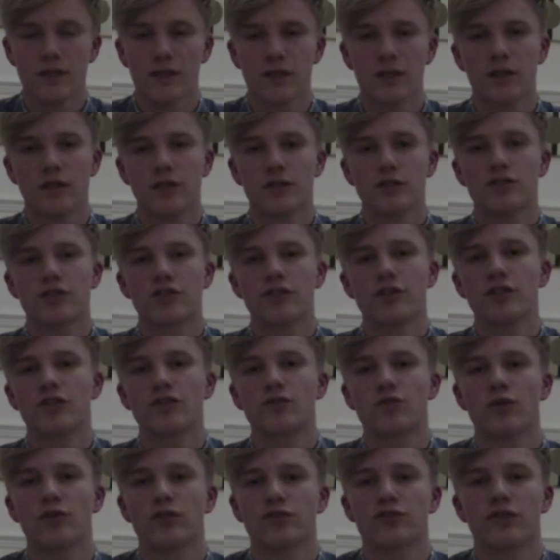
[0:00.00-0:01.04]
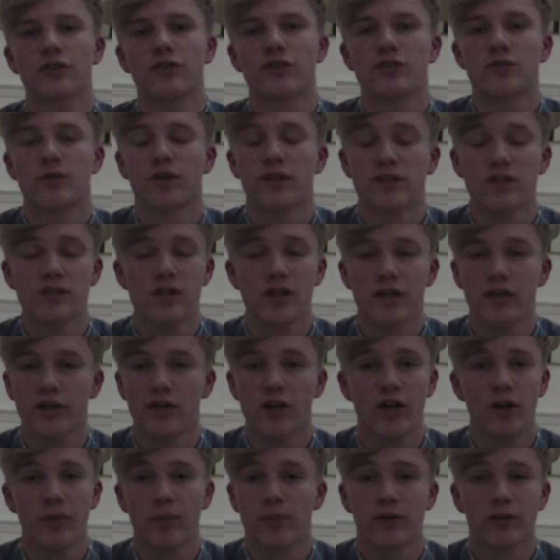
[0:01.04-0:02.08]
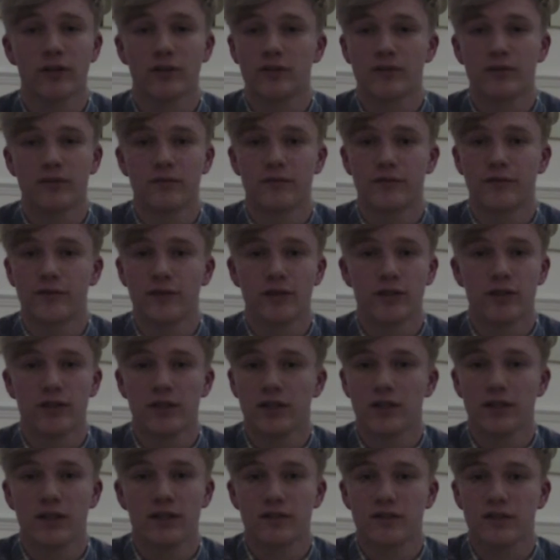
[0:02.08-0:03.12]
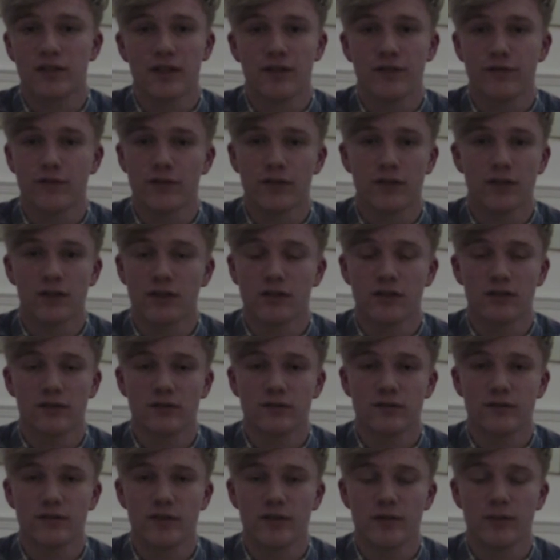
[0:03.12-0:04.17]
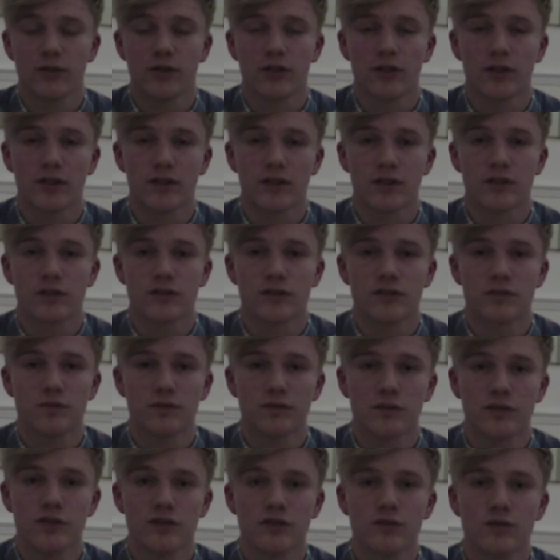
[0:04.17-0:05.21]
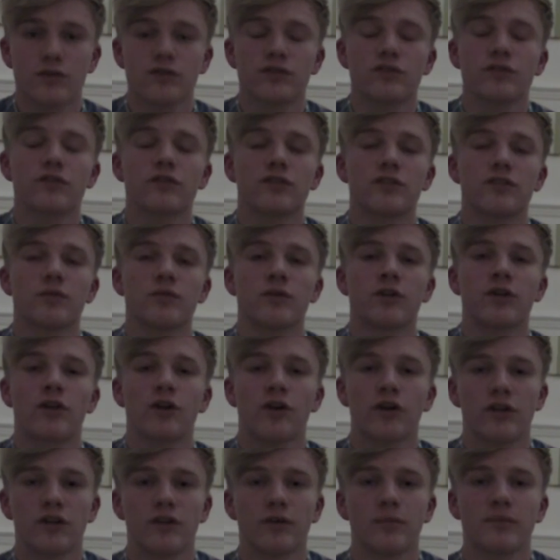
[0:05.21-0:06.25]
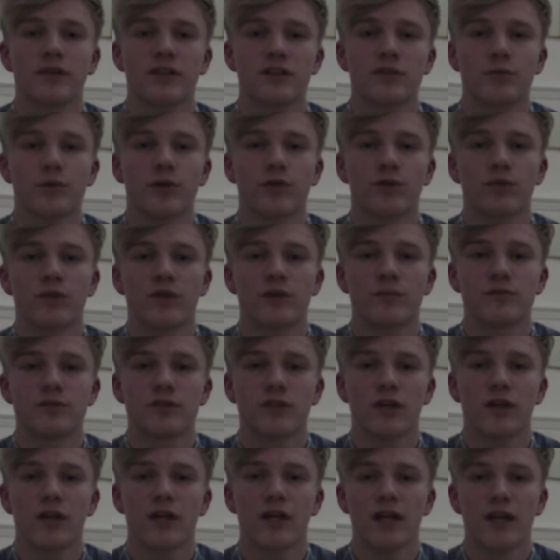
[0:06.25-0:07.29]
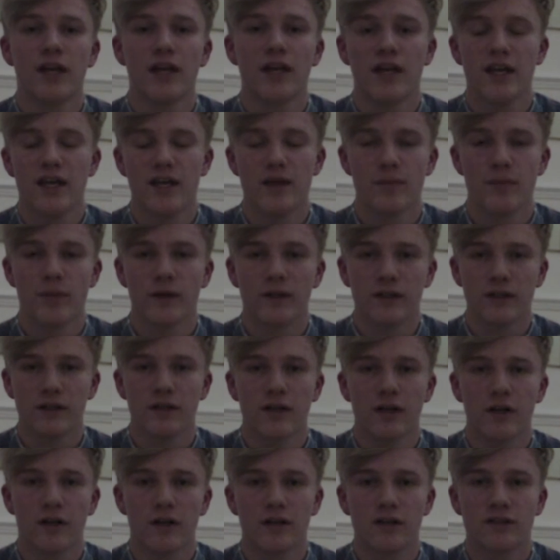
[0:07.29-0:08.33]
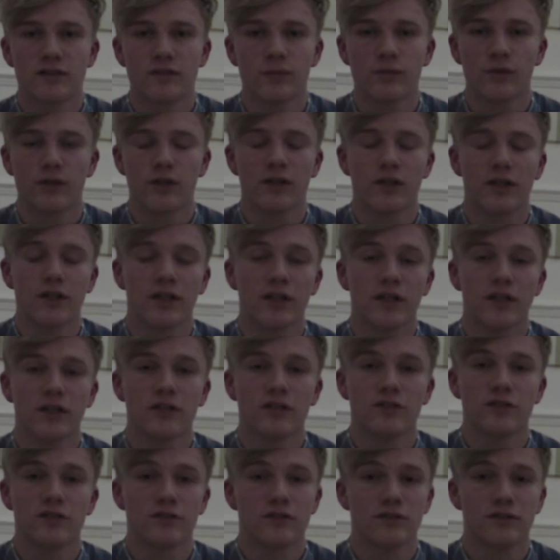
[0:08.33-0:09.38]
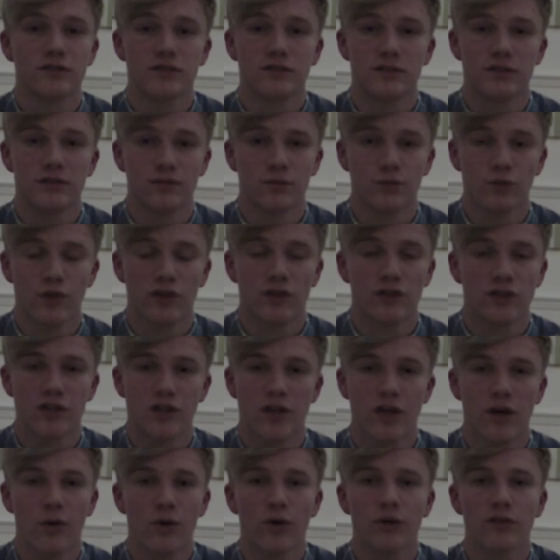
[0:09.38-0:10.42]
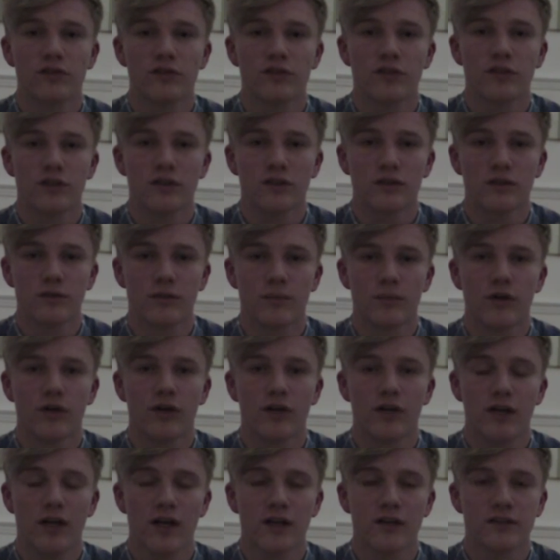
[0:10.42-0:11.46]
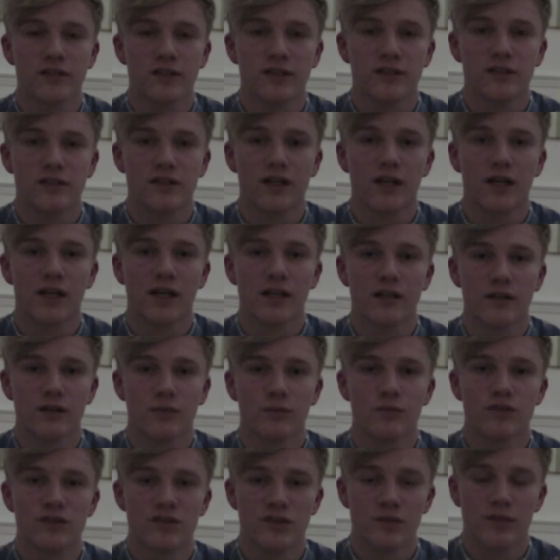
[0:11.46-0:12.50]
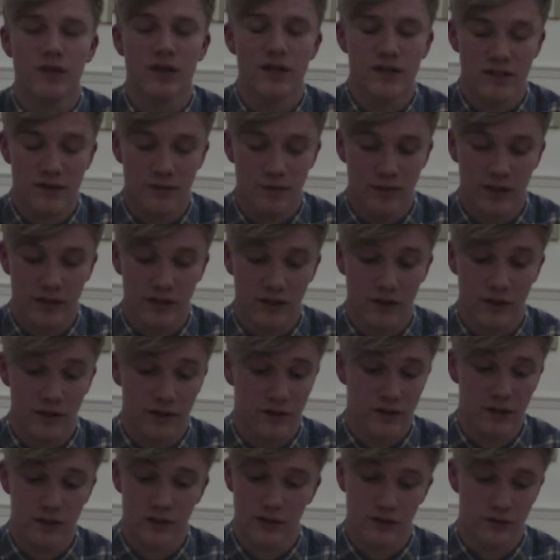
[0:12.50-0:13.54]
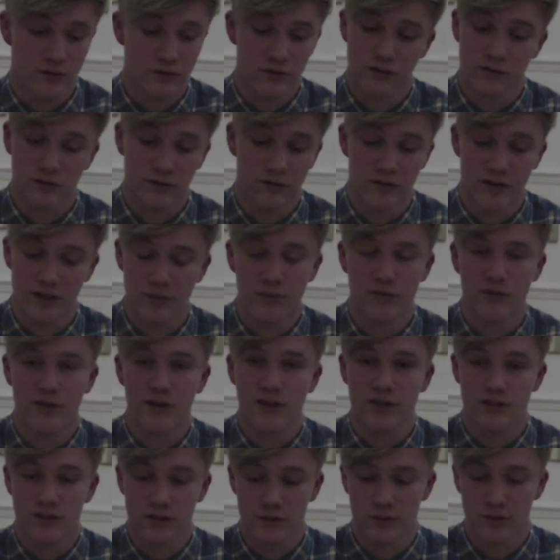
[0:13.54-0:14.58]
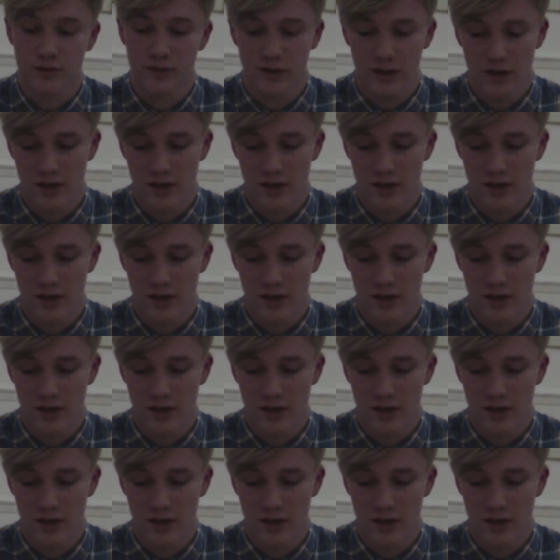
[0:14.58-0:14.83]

You can choose what songs you want. It's like an iPod for the internet for your blog. You just choose what songs you want on the Mixpod website, embedded code into Blogger, and you just, once you go onto the blog and access that, the music plays in the background. I think it just looks really professional.